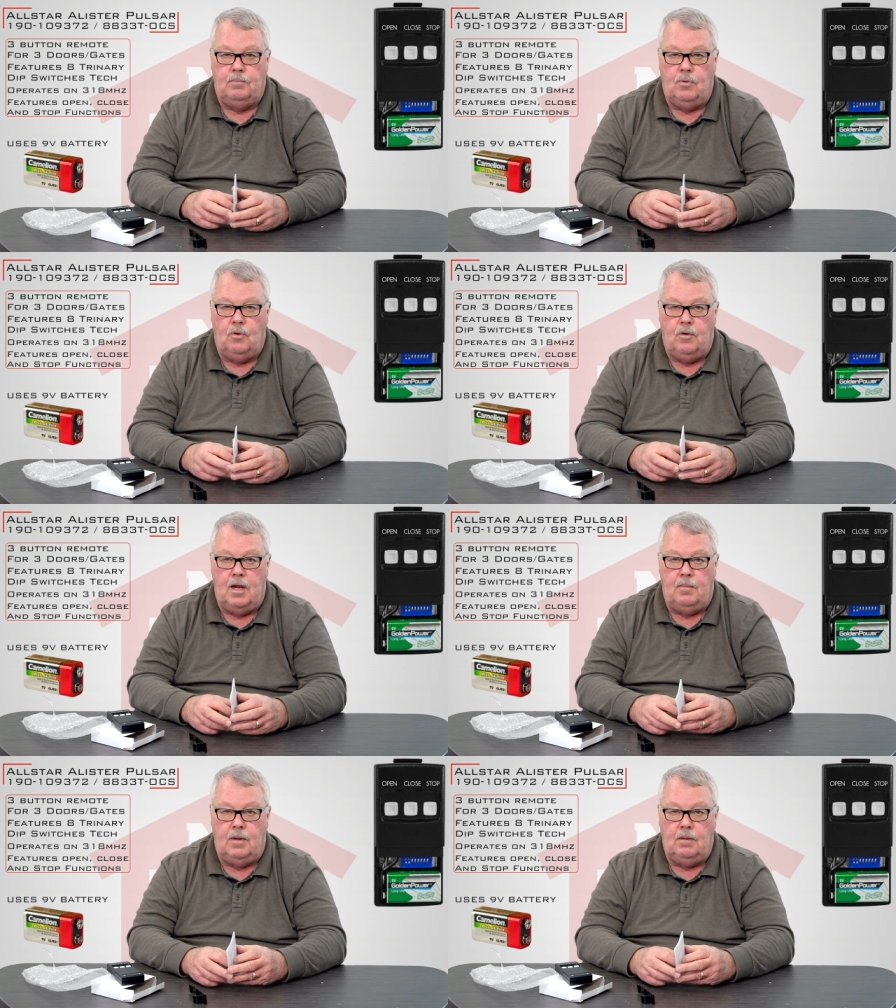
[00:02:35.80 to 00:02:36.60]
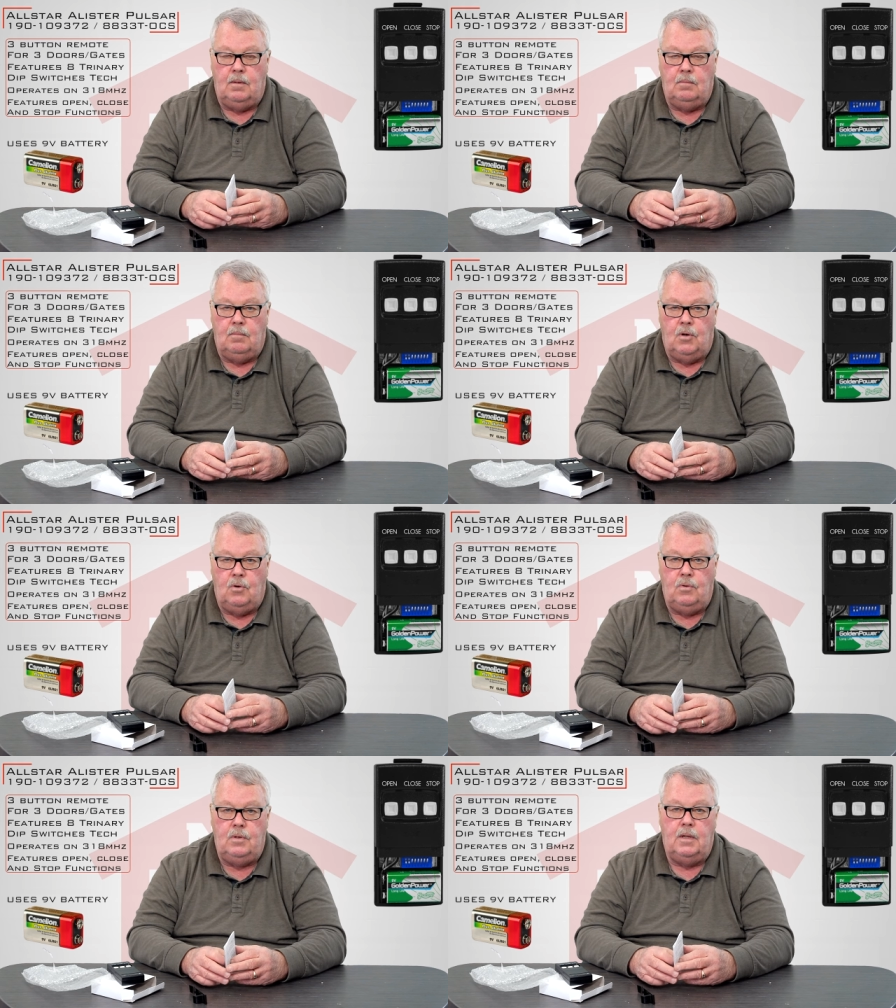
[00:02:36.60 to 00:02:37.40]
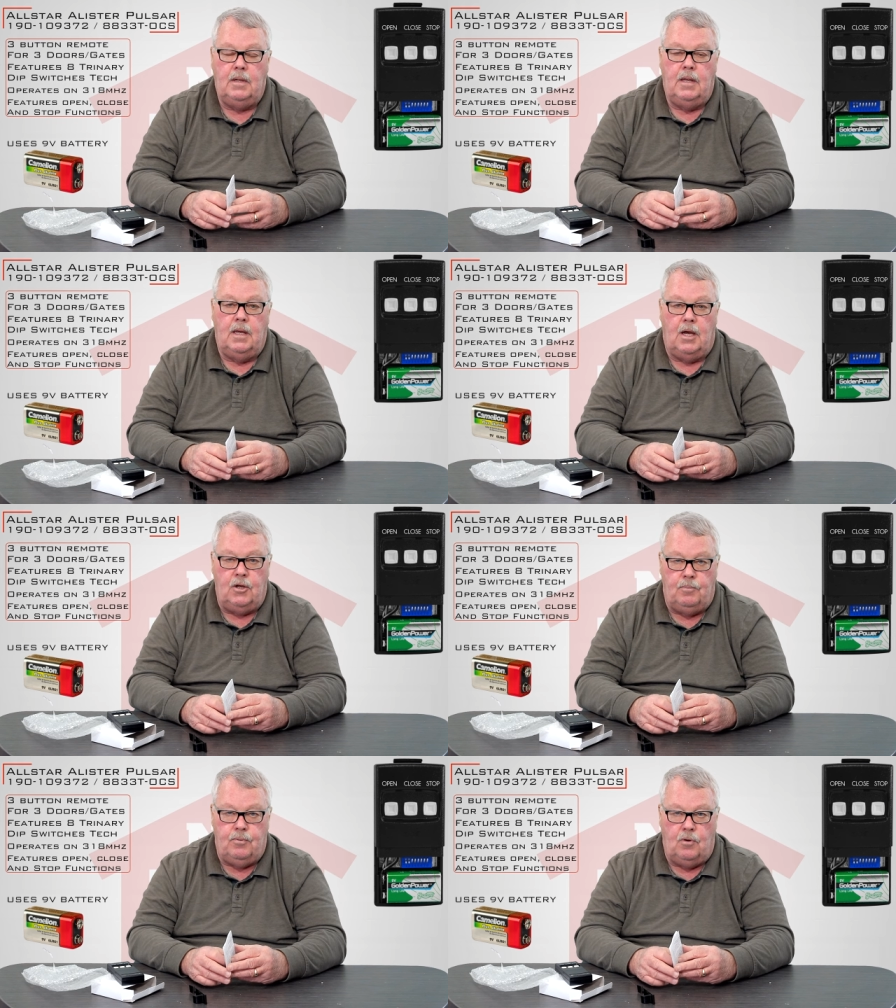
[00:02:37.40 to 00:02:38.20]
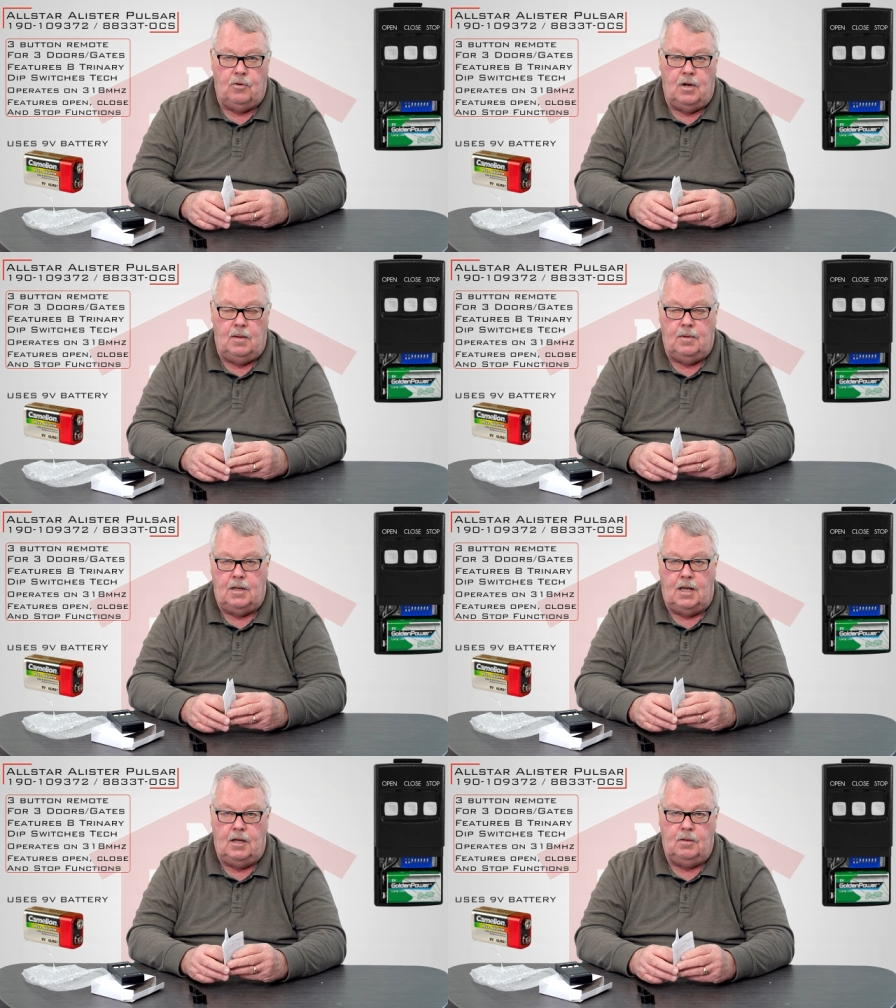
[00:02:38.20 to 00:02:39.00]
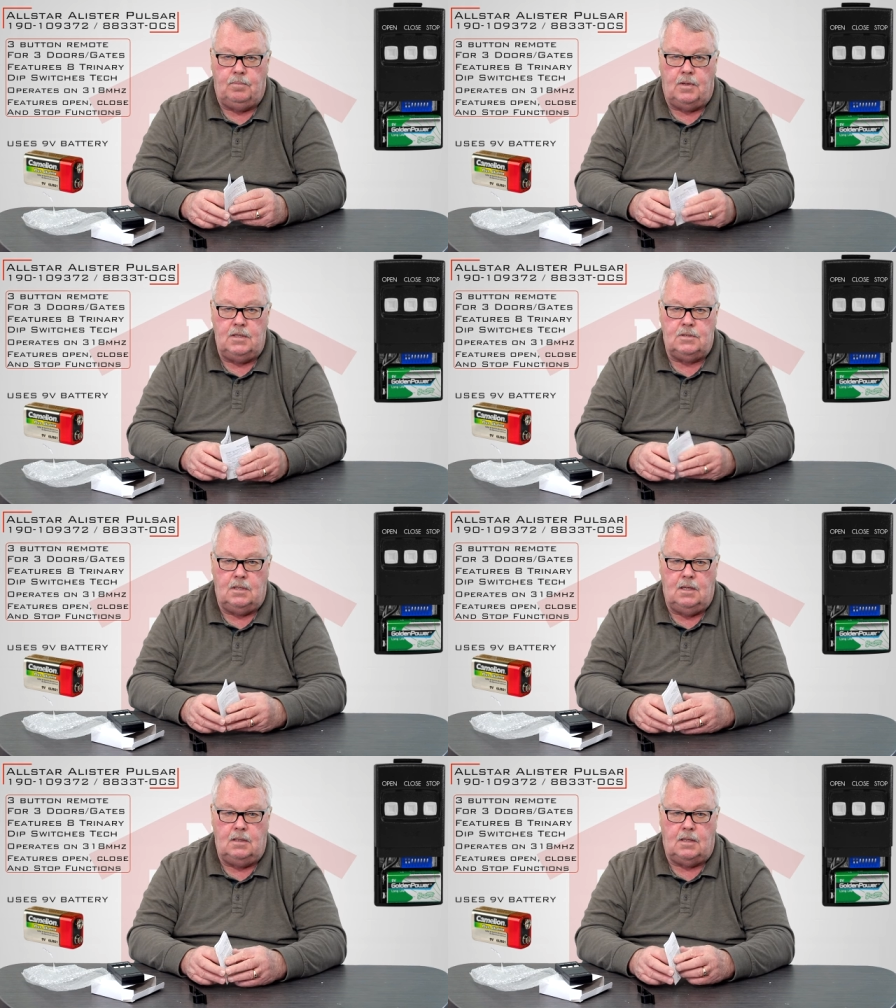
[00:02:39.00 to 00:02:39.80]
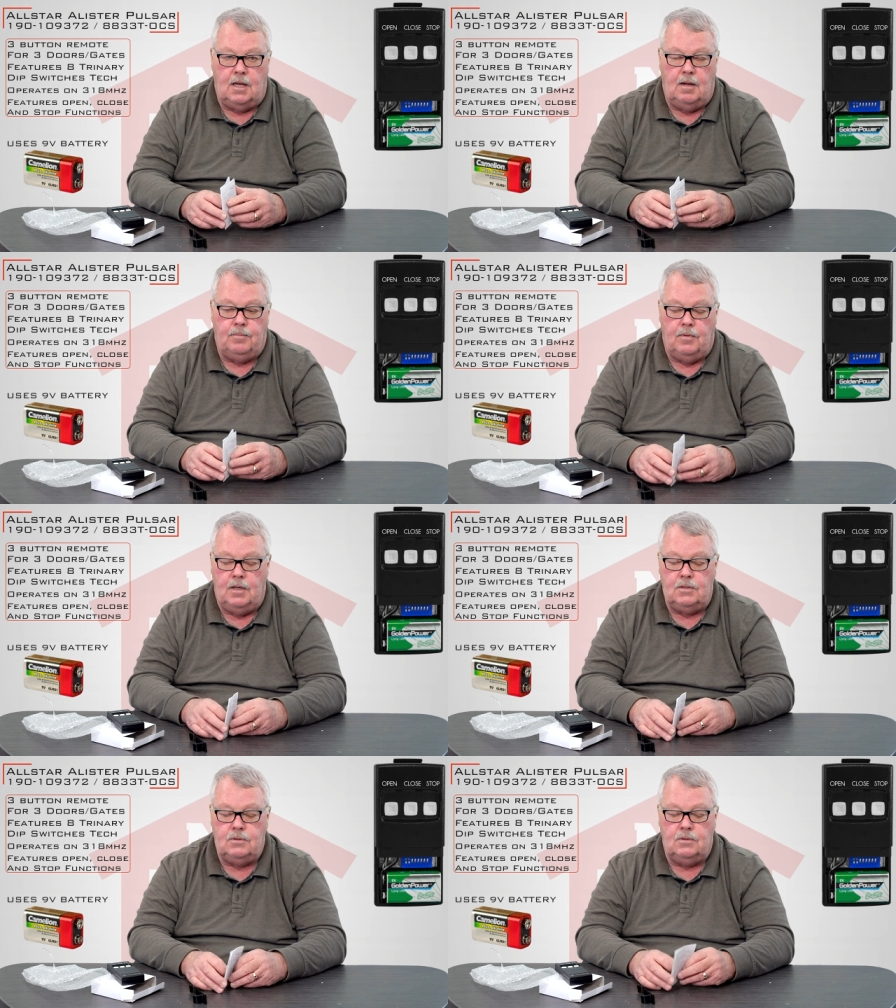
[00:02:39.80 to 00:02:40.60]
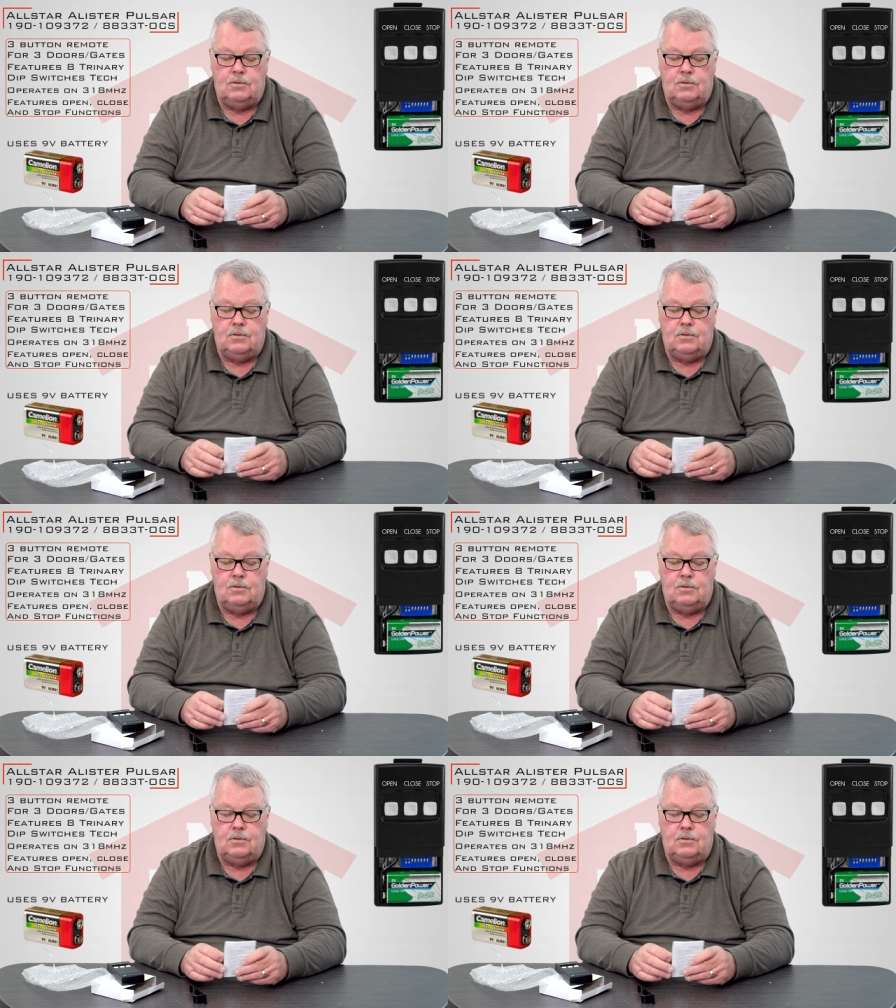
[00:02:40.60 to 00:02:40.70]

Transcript: programming mode, how you program it, and how you place it into operation.